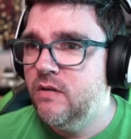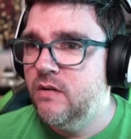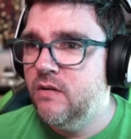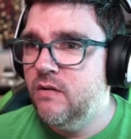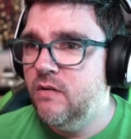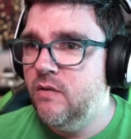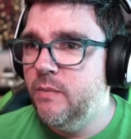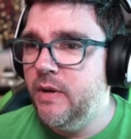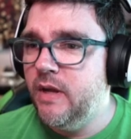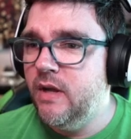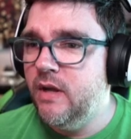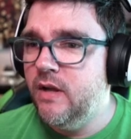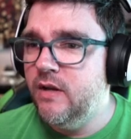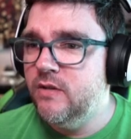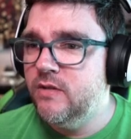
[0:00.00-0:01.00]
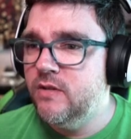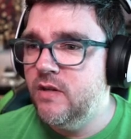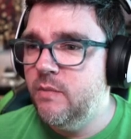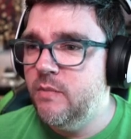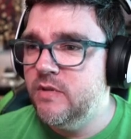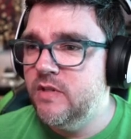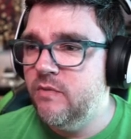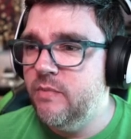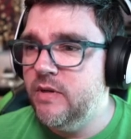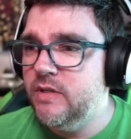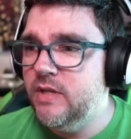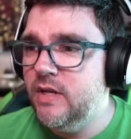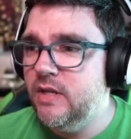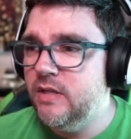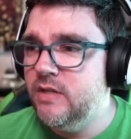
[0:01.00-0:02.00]
Oh my gosh. He must have been
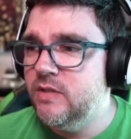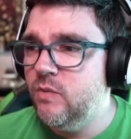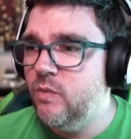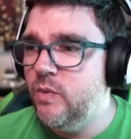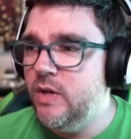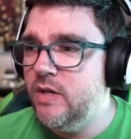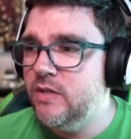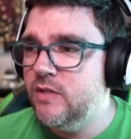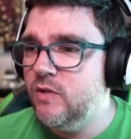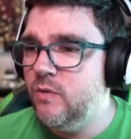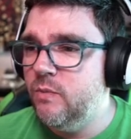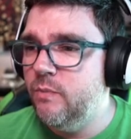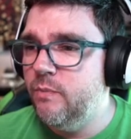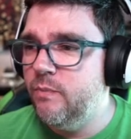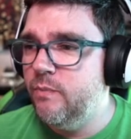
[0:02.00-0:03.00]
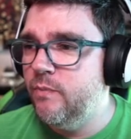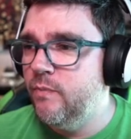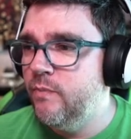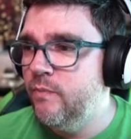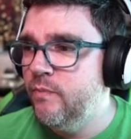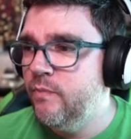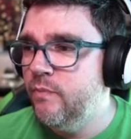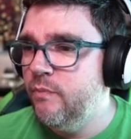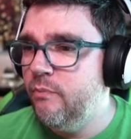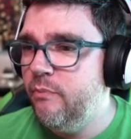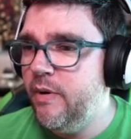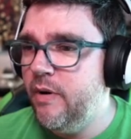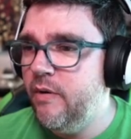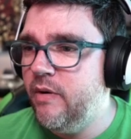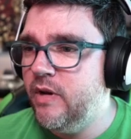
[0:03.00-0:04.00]
dead at least a week, still
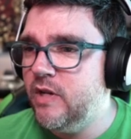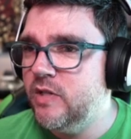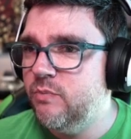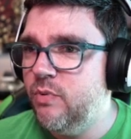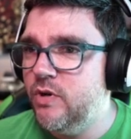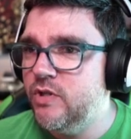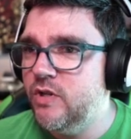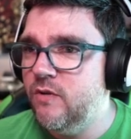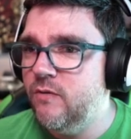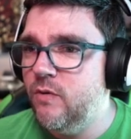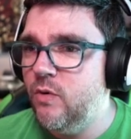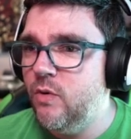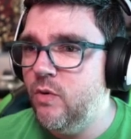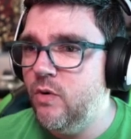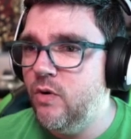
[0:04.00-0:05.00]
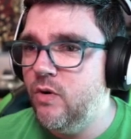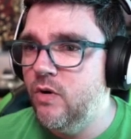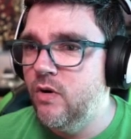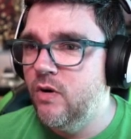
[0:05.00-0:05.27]
bearing an expression of horror.